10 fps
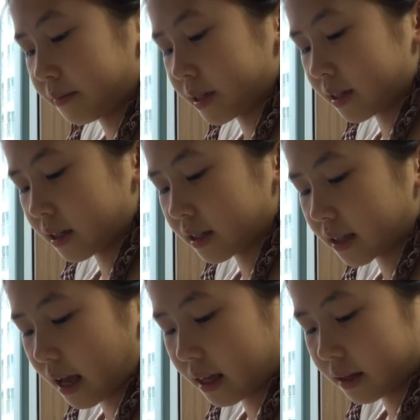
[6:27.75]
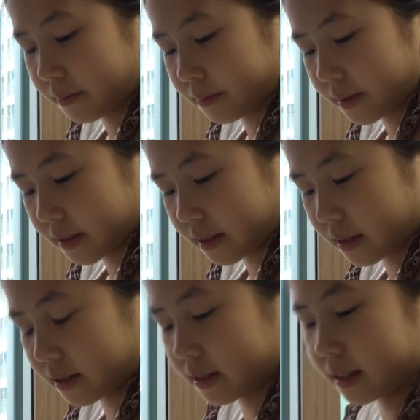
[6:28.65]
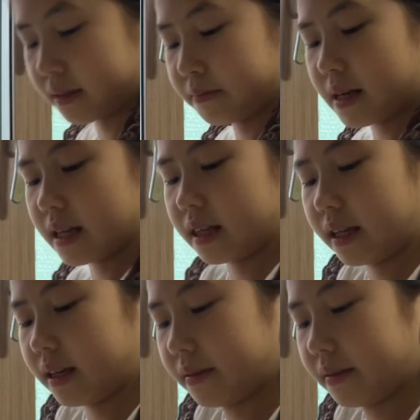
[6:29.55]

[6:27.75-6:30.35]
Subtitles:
Because why? Elephants are smelly.